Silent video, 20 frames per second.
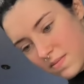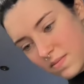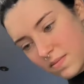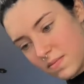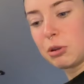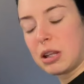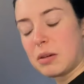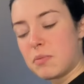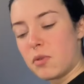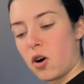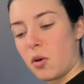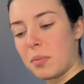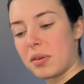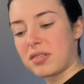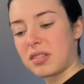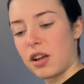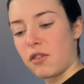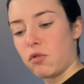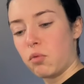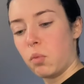I only bought
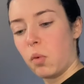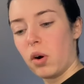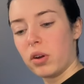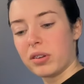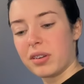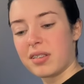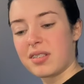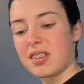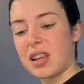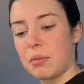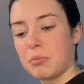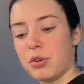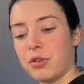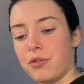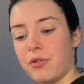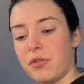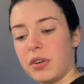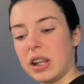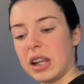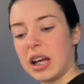myself one
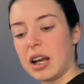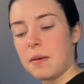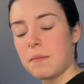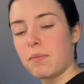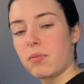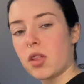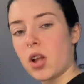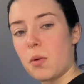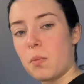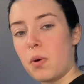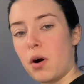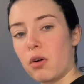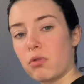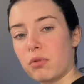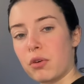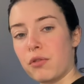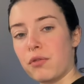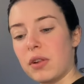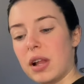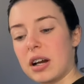salmon fillet
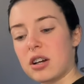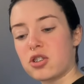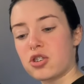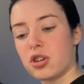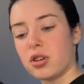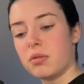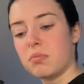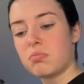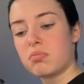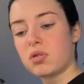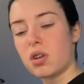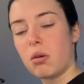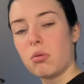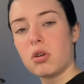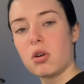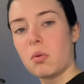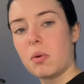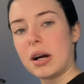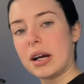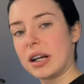upon reflection.
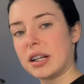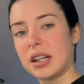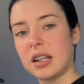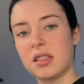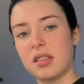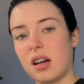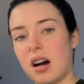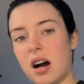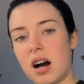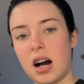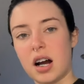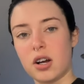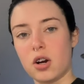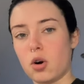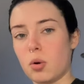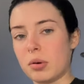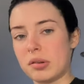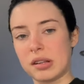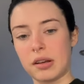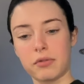Don't know why I did that. I
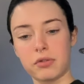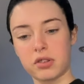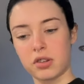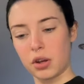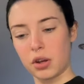always have